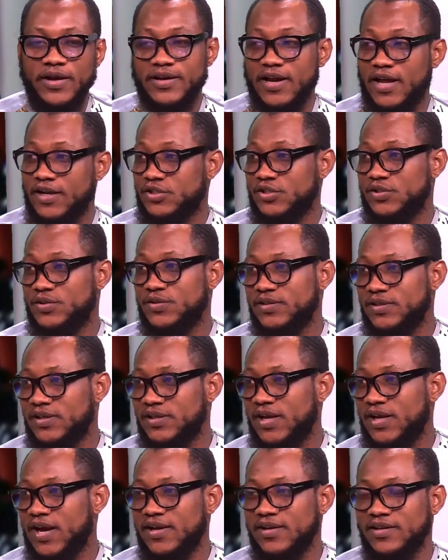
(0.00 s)

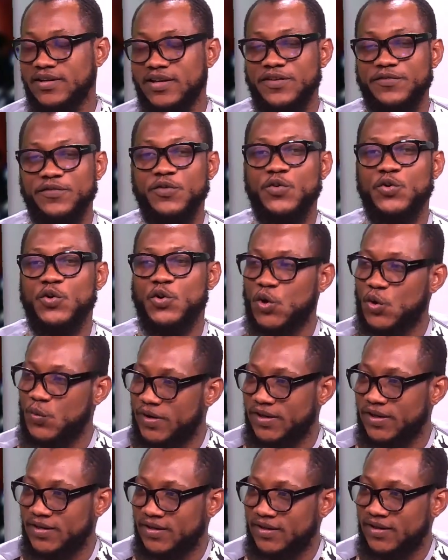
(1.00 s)
nationally and even
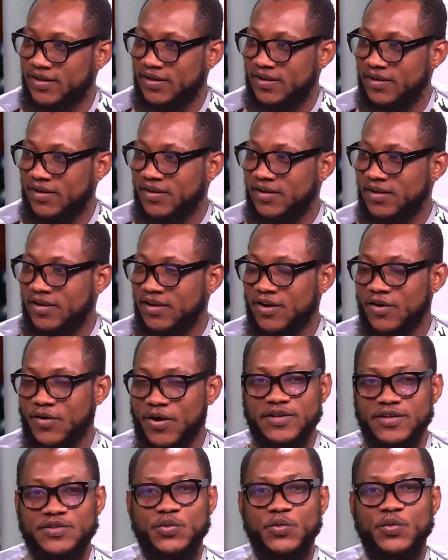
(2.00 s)
globally. All
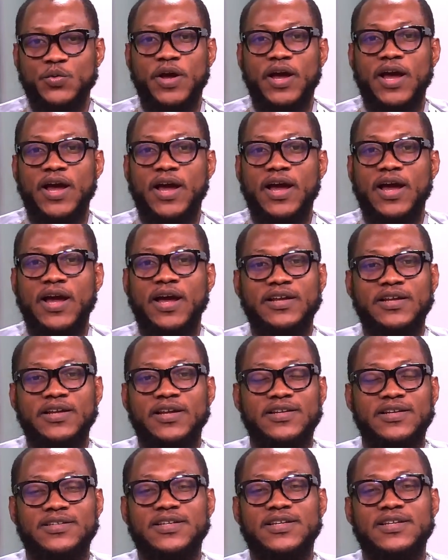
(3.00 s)
right, so
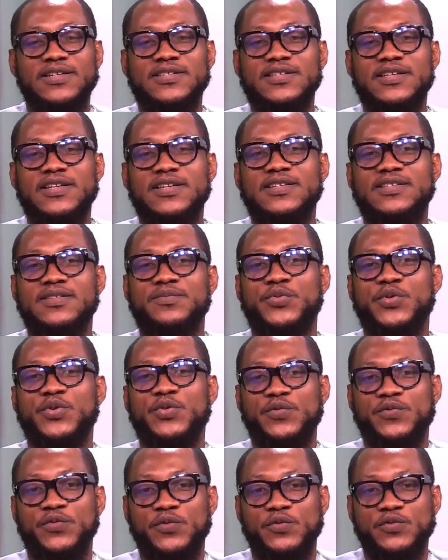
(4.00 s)
it's
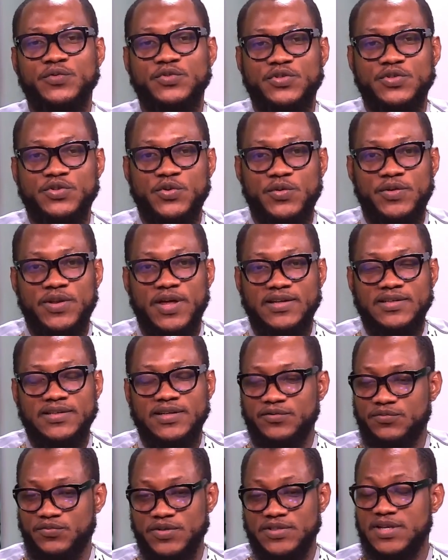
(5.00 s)
beautiful to know that
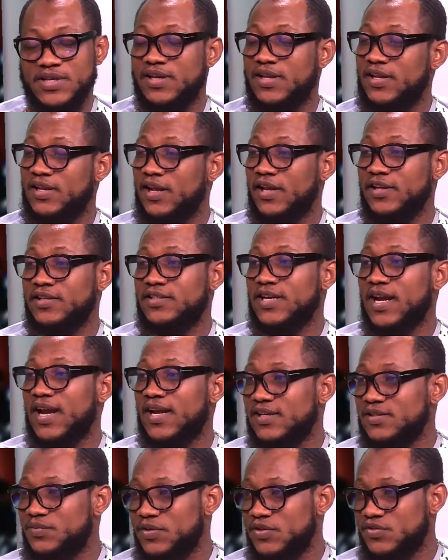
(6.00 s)
recently a
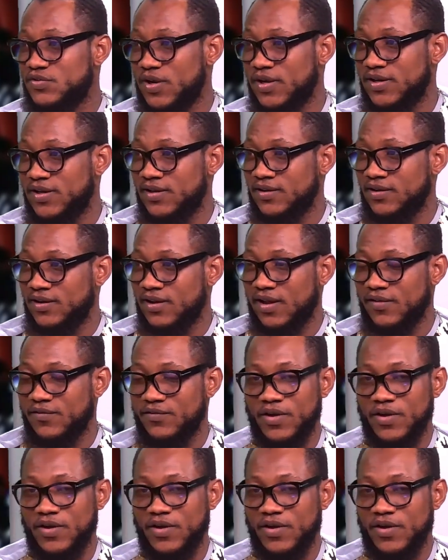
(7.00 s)
child has been trending, an